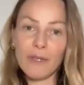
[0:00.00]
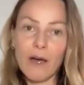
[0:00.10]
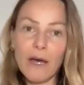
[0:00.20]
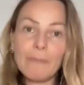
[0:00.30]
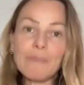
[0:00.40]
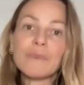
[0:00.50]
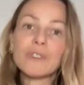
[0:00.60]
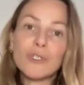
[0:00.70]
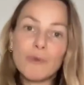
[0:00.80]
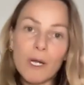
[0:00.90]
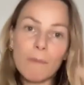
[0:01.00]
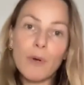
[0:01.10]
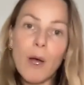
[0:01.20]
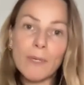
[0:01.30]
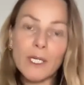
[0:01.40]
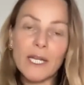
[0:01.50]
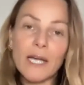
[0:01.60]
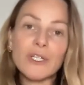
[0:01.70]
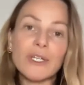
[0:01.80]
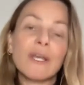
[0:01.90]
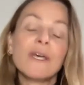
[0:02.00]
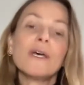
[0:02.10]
gut. So you want a proper connection.